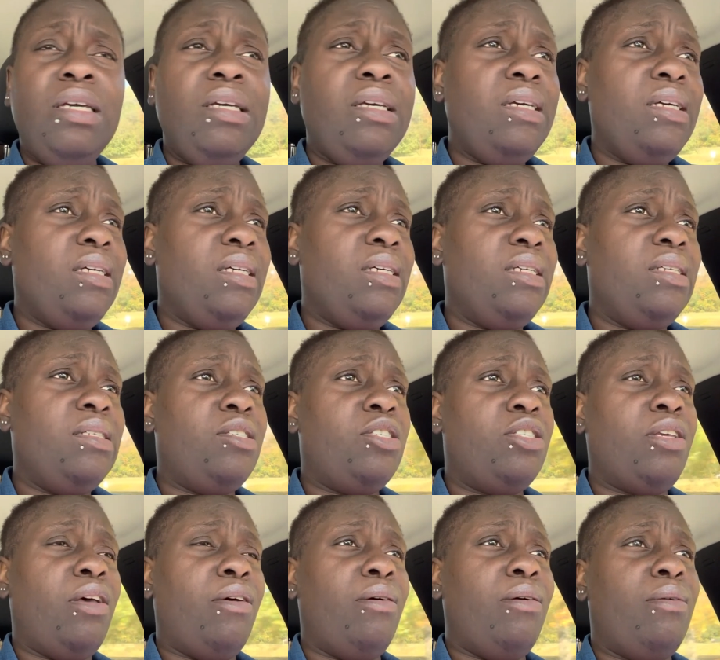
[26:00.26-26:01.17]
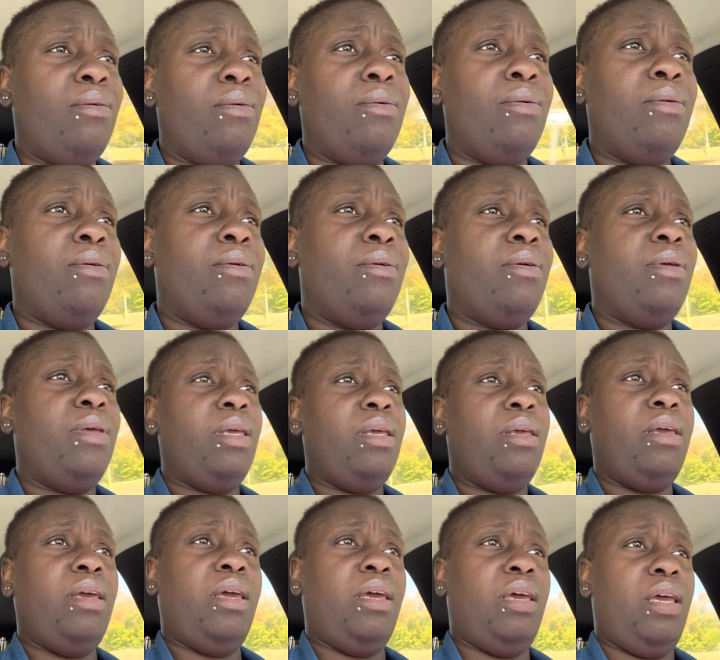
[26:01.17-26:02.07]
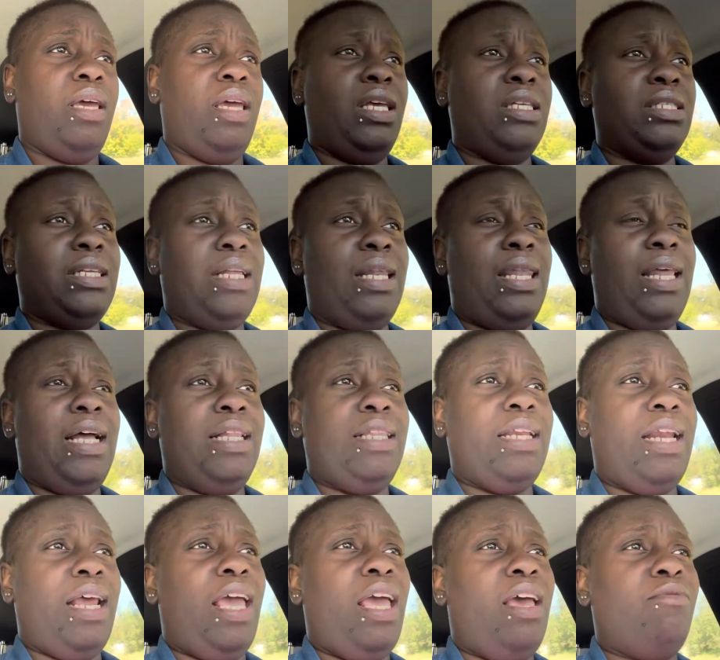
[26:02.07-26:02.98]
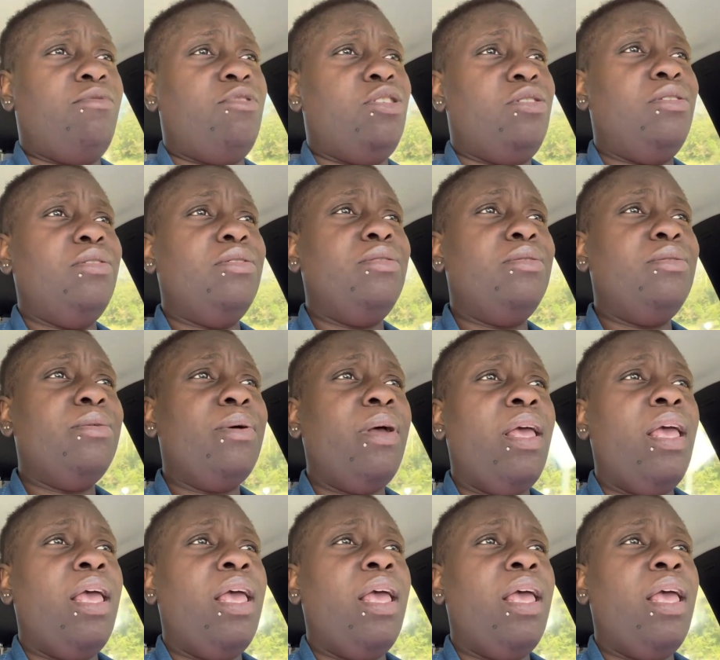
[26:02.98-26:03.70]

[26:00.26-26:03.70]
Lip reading: And so, yeah, it's a lot that I have to do.